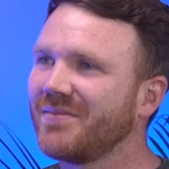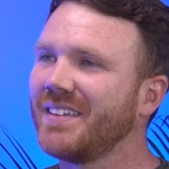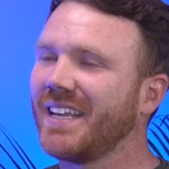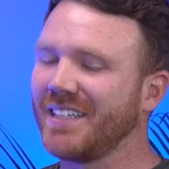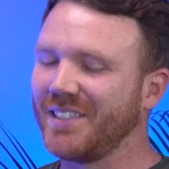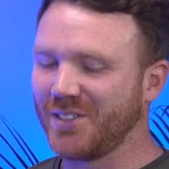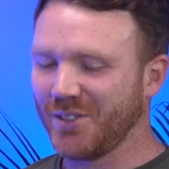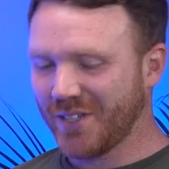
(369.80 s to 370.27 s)

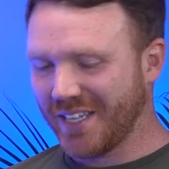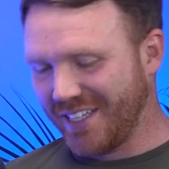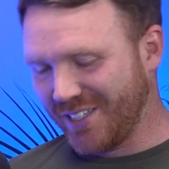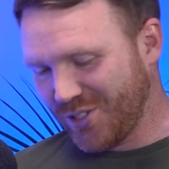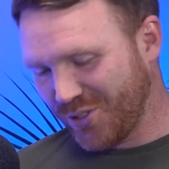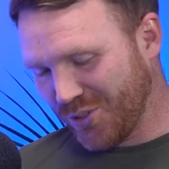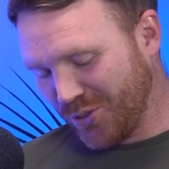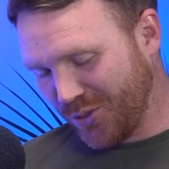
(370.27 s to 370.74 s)
Nice. Okay,
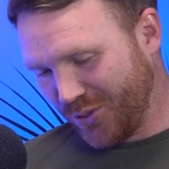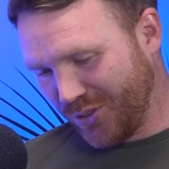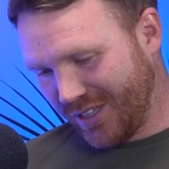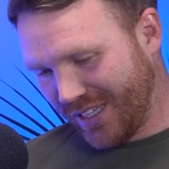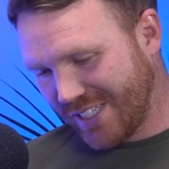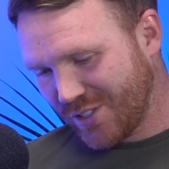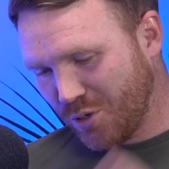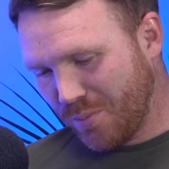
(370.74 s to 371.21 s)
so
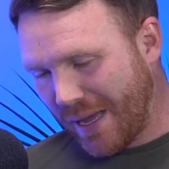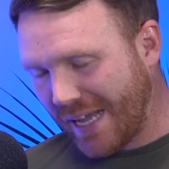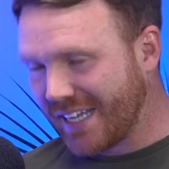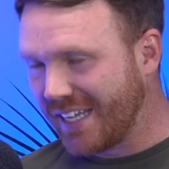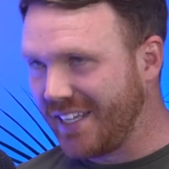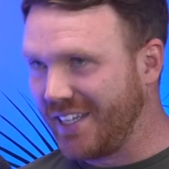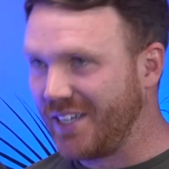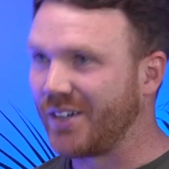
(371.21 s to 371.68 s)
let's go
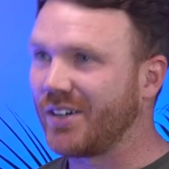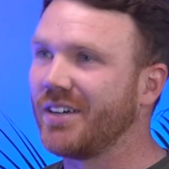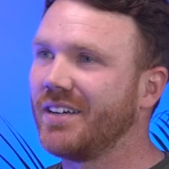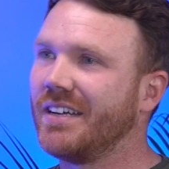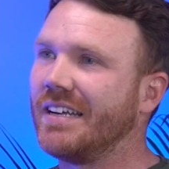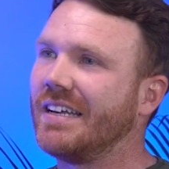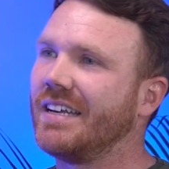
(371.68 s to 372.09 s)
back a year.